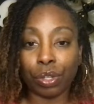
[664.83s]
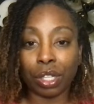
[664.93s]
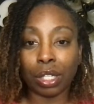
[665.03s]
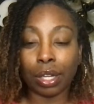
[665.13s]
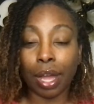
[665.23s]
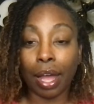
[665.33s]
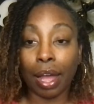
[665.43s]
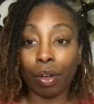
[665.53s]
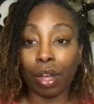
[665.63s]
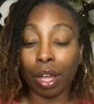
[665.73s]
this.
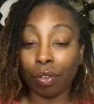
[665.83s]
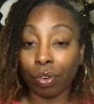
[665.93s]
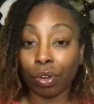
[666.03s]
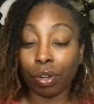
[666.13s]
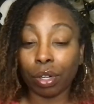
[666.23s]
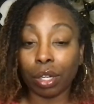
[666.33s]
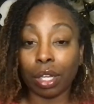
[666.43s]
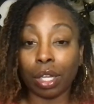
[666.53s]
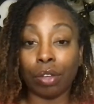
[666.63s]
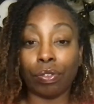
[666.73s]
However,
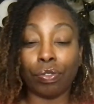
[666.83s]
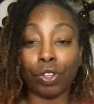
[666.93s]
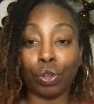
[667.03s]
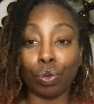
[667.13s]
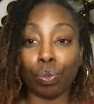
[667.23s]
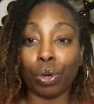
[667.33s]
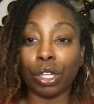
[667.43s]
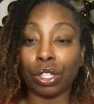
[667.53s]
if you want